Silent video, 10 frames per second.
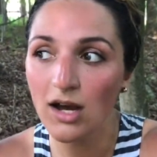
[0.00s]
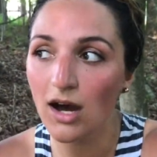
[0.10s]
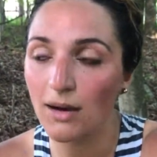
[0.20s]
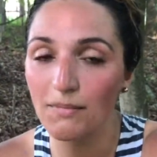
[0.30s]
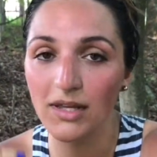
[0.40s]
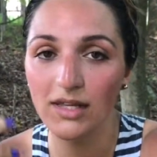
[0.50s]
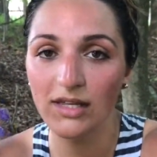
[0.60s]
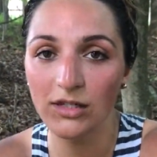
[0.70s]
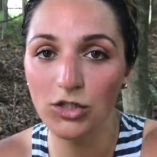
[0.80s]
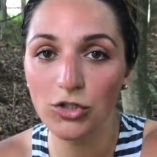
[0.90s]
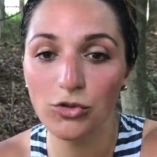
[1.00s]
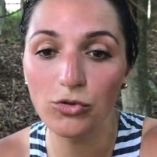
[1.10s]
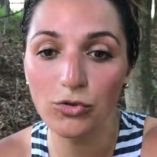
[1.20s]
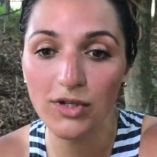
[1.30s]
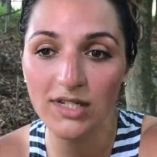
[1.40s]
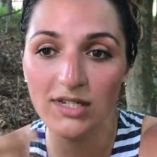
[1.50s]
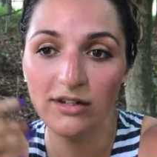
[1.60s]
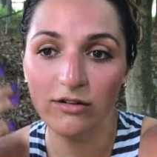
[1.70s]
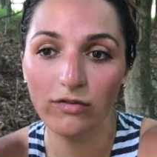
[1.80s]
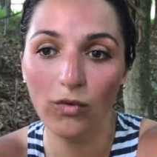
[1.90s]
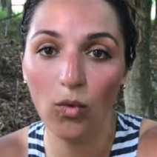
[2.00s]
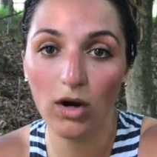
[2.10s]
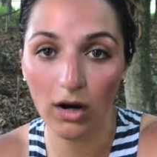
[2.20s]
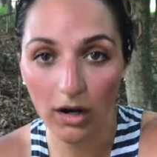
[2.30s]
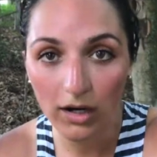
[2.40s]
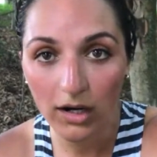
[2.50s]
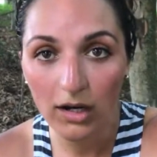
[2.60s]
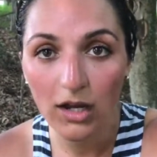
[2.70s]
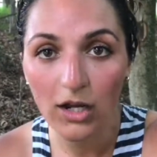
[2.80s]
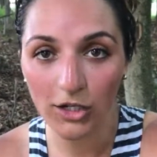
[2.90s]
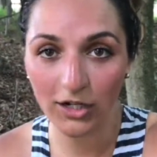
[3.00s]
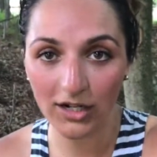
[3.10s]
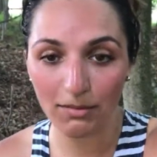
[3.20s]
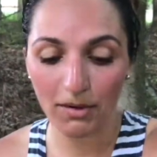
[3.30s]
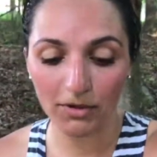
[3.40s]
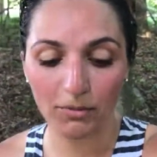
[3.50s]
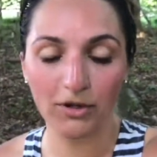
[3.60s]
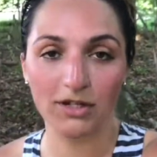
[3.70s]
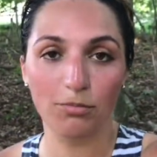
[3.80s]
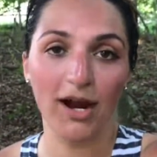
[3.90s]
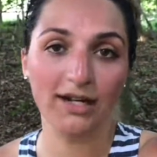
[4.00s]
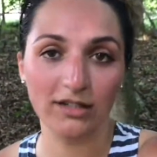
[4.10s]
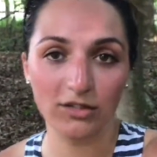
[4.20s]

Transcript: and intuitive work you're going to be able to put into practice.